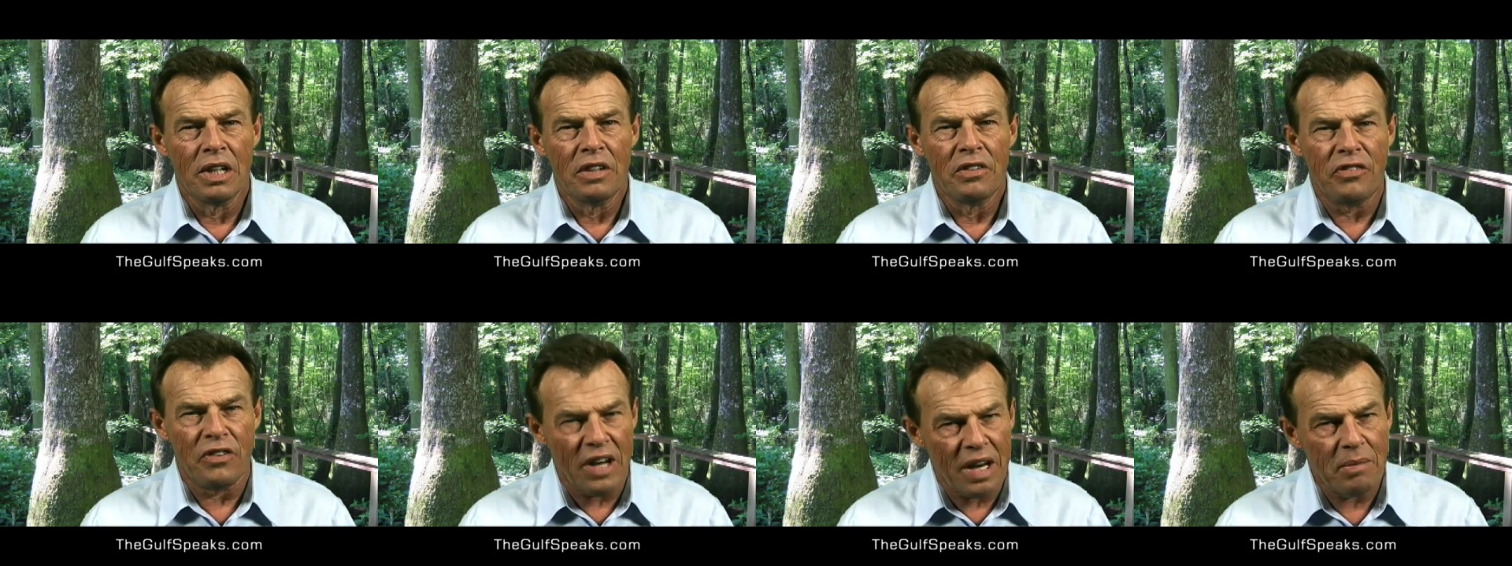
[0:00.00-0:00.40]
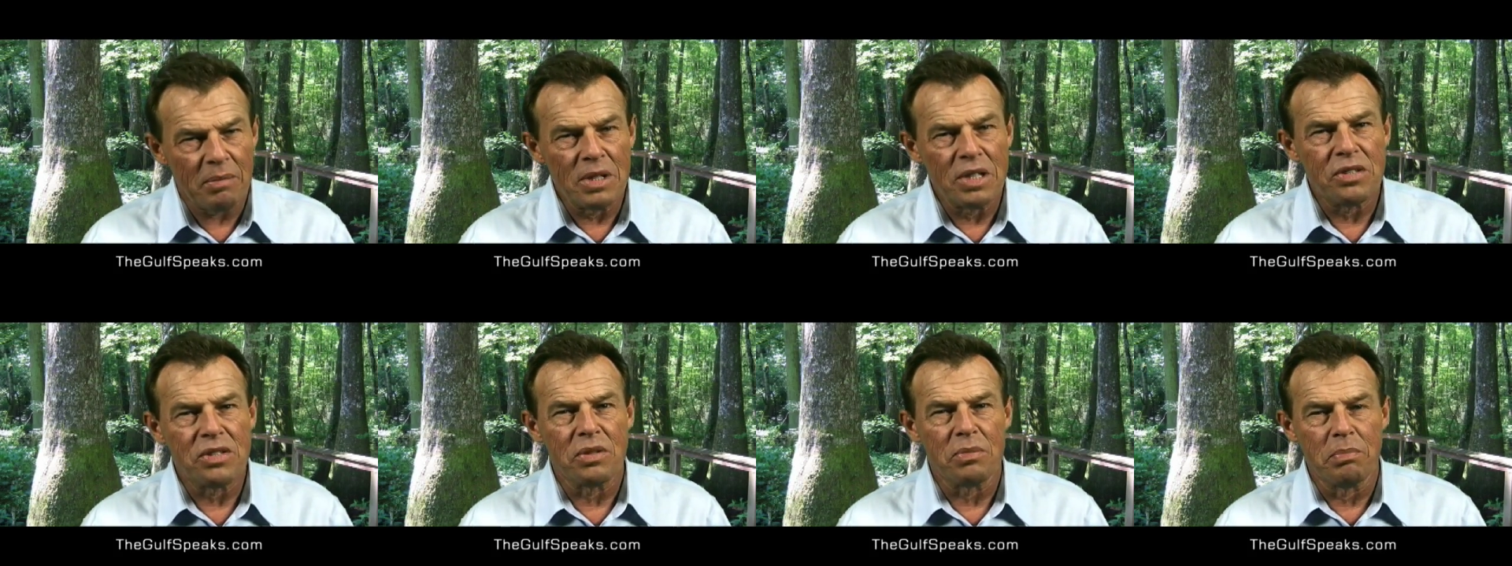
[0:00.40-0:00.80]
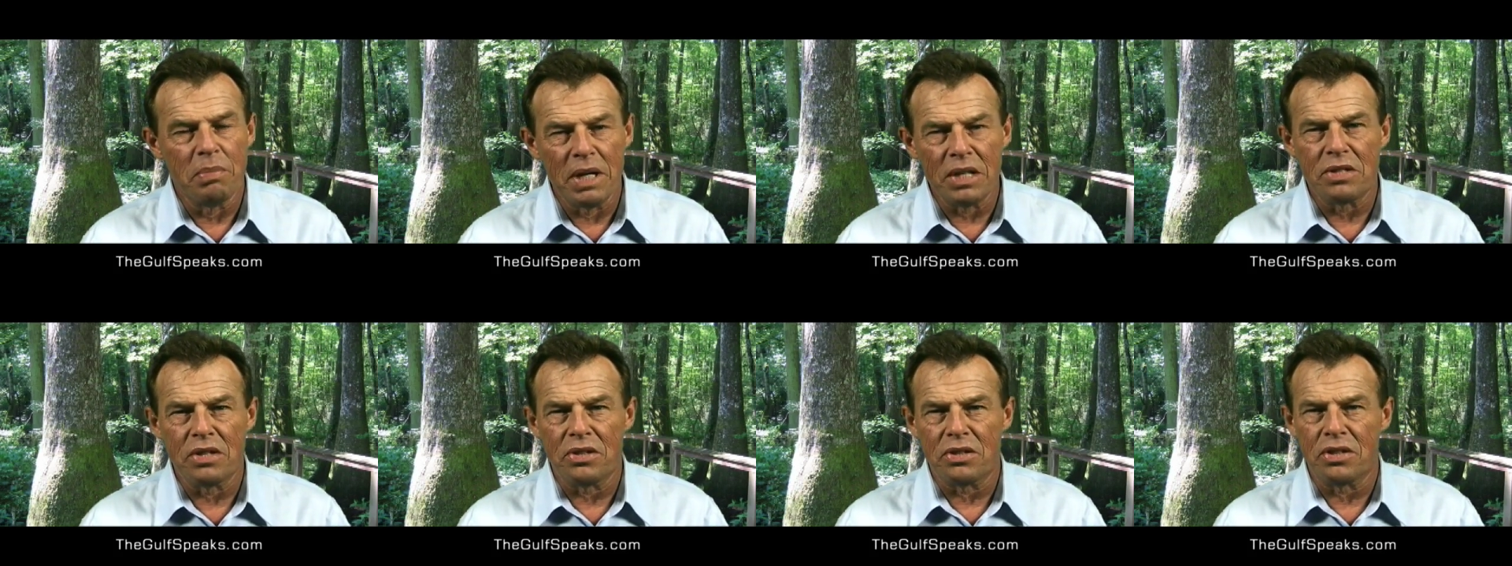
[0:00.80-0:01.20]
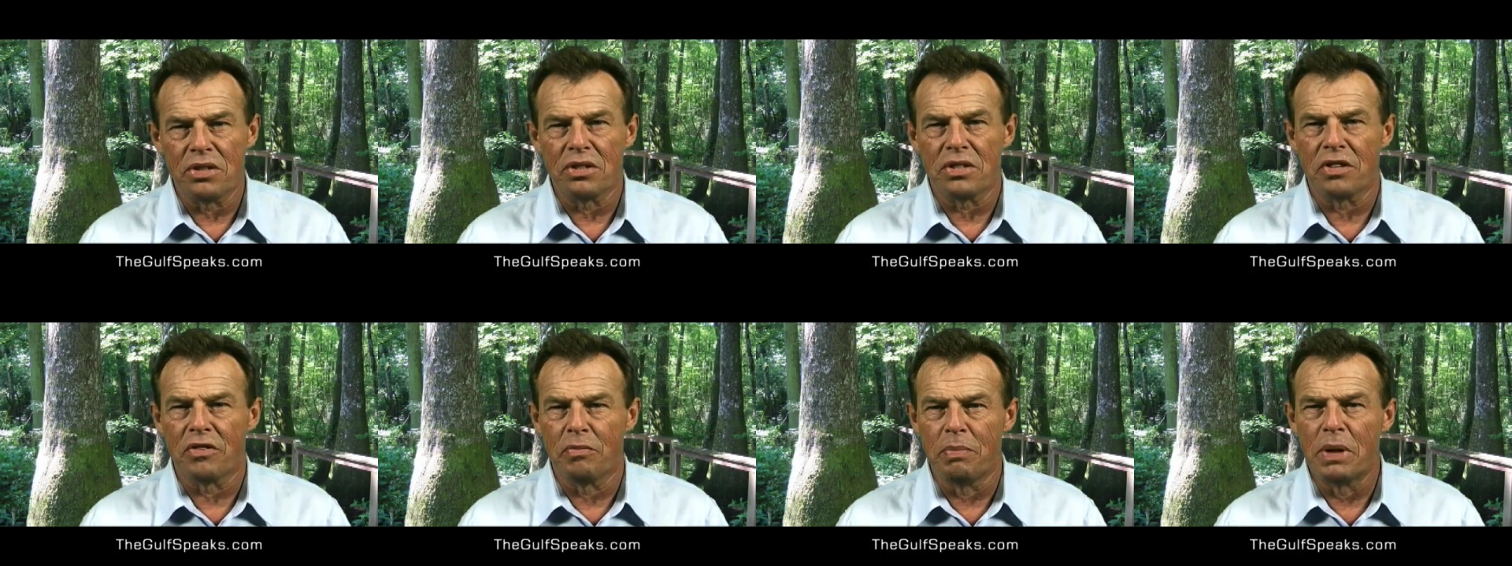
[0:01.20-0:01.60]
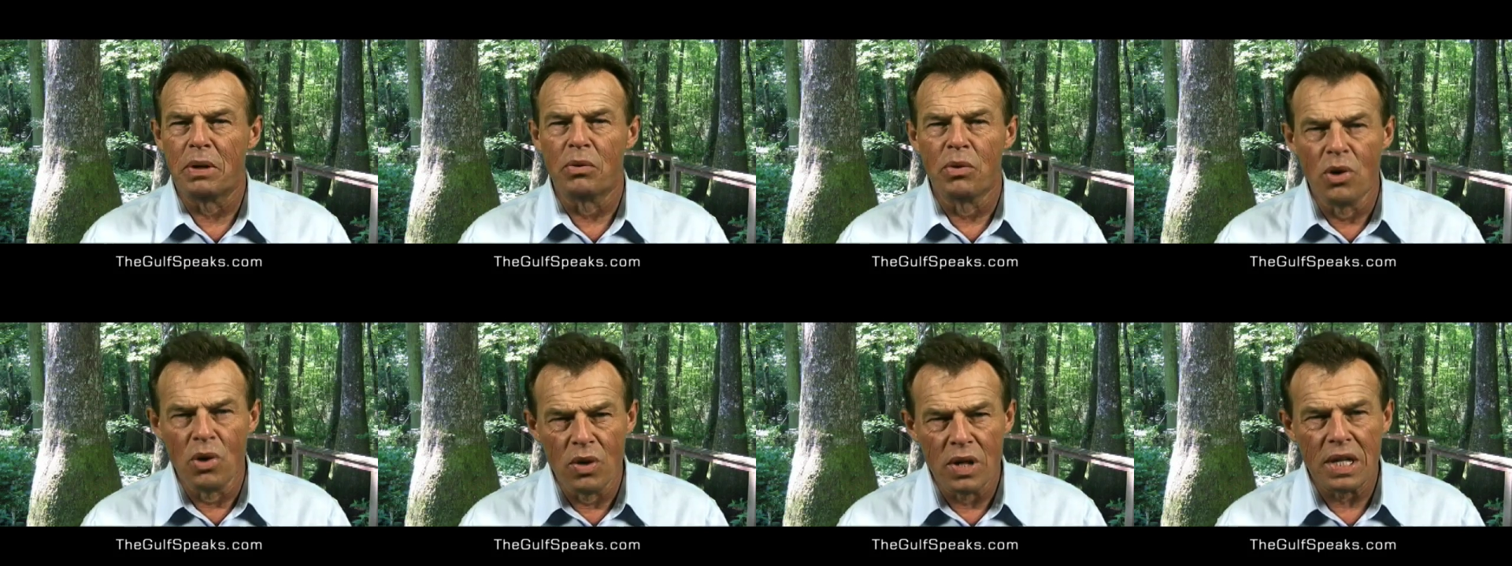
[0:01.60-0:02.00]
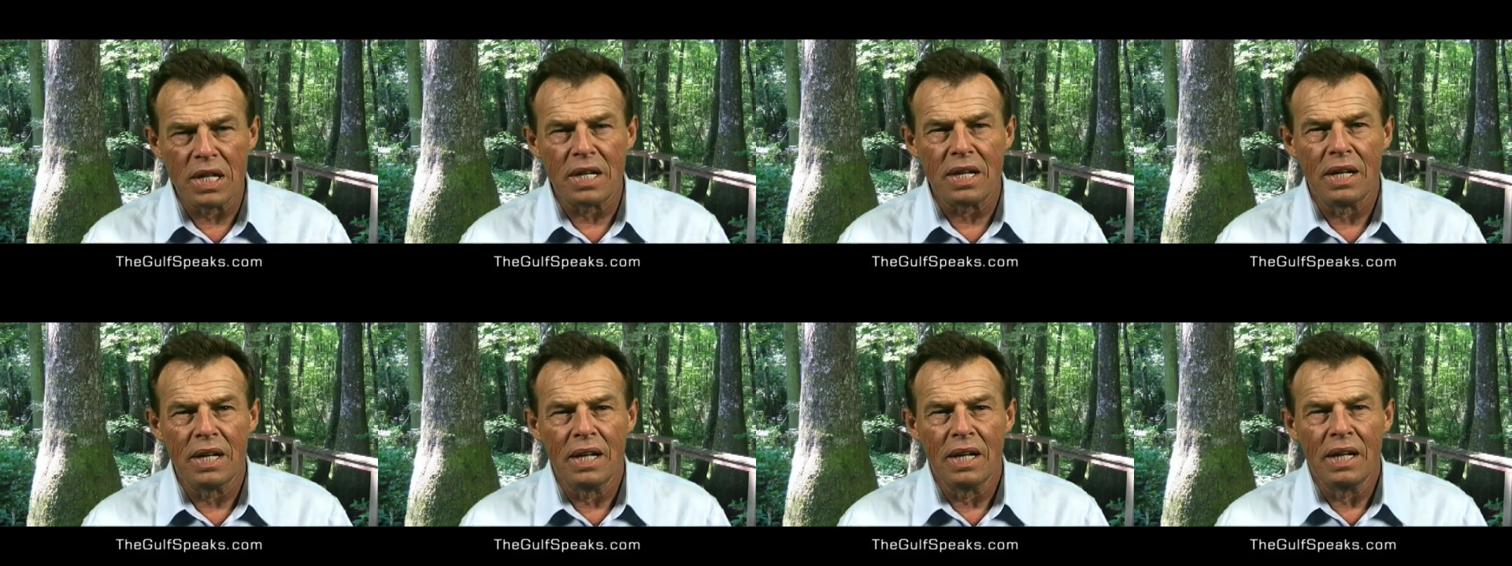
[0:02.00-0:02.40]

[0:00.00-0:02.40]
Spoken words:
Families and businesses have been ruined,